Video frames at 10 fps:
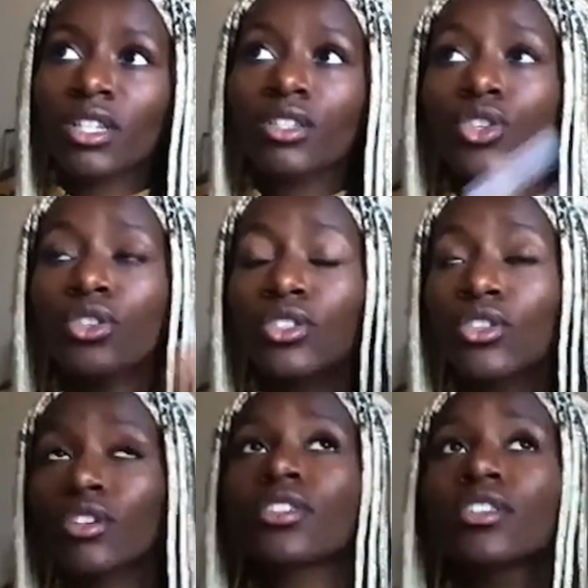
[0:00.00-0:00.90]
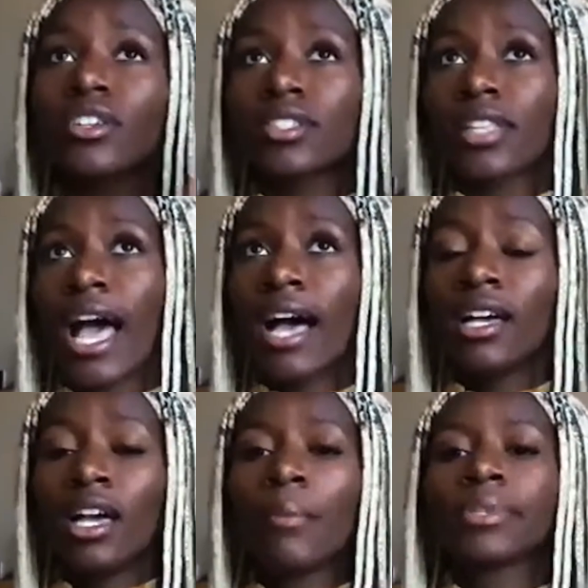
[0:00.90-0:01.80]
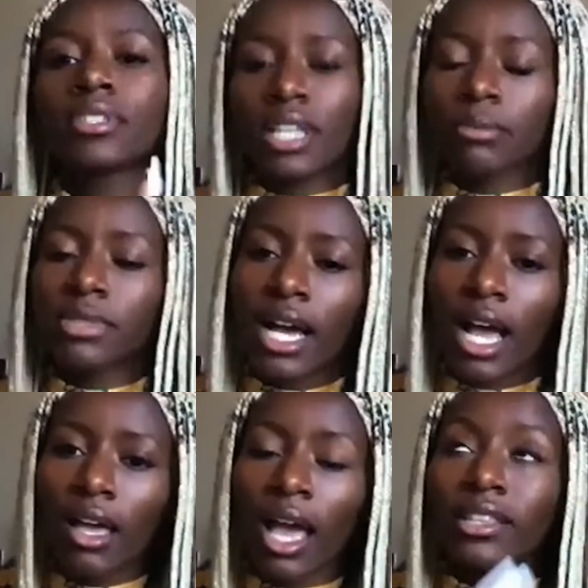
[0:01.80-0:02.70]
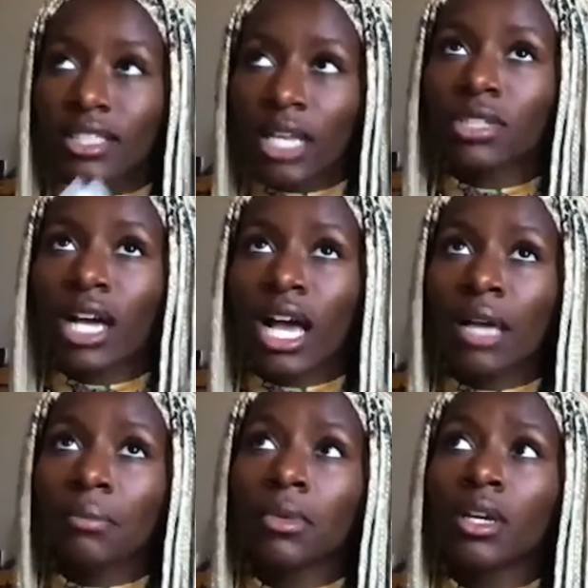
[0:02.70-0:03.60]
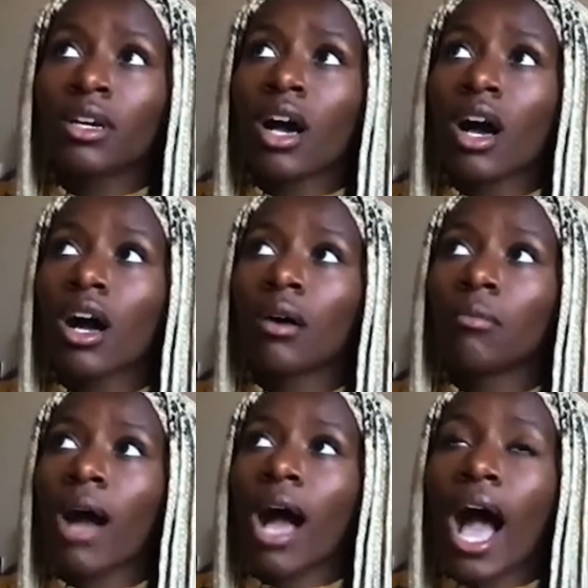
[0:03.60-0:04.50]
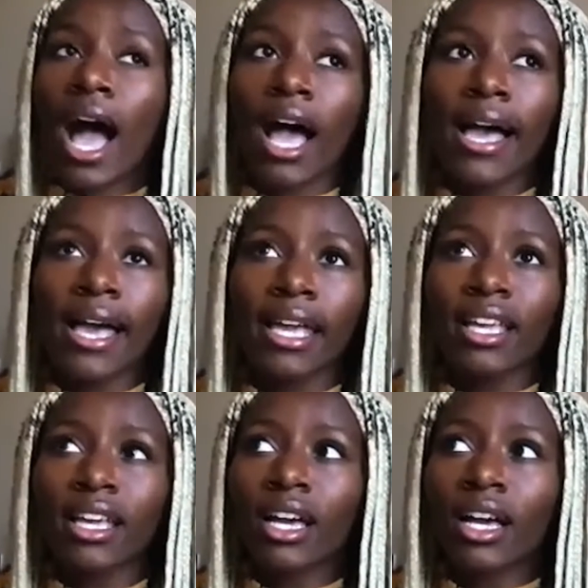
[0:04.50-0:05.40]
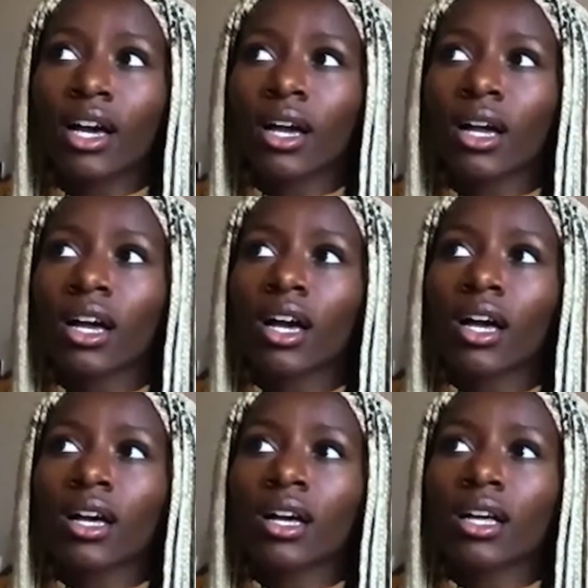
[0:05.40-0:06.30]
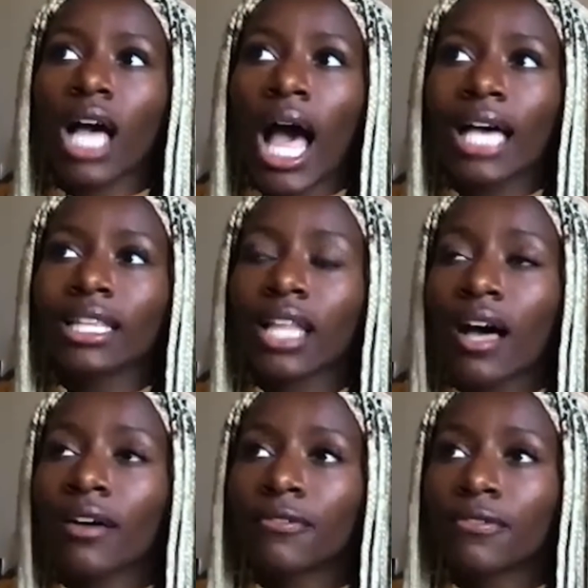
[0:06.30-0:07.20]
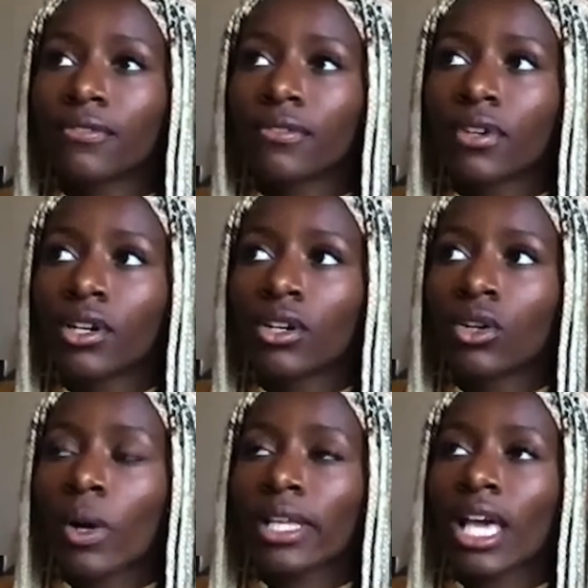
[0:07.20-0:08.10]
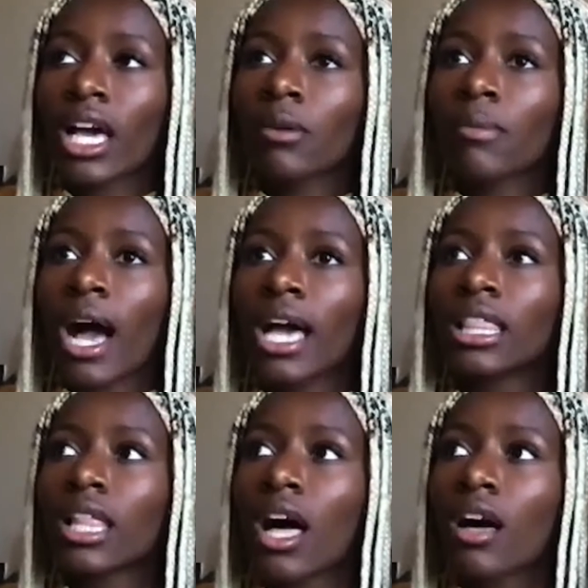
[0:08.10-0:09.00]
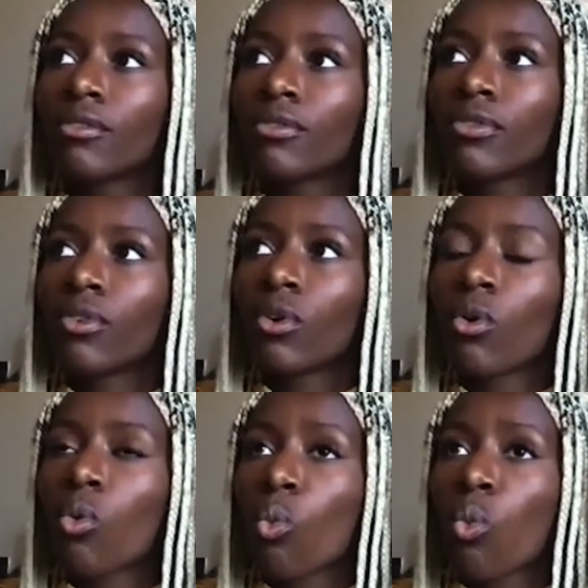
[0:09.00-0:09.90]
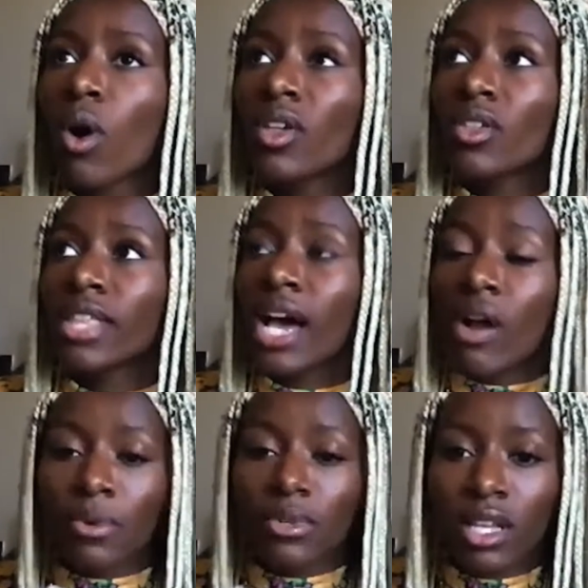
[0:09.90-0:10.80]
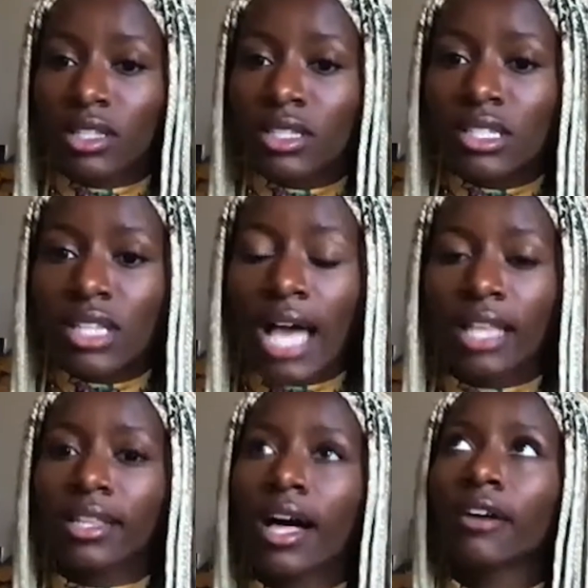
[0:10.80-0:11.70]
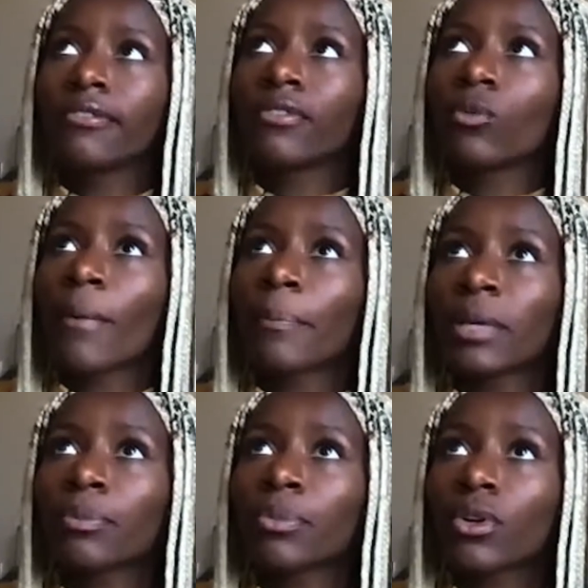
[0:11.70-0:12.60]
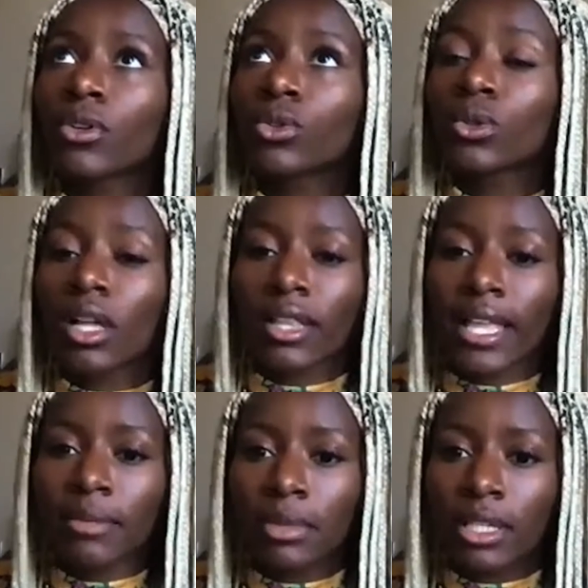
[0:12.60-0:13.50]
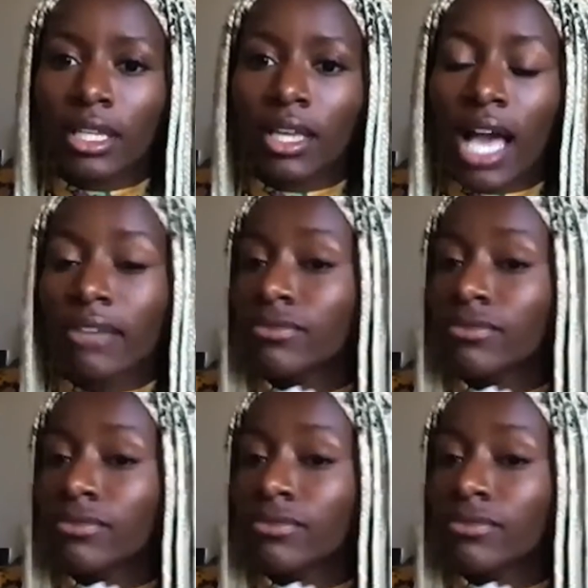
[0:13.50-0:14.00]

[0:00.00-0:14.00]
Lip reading: So there's that. But at the same time, I love who I am. I love what that represents. I love what people who look like me have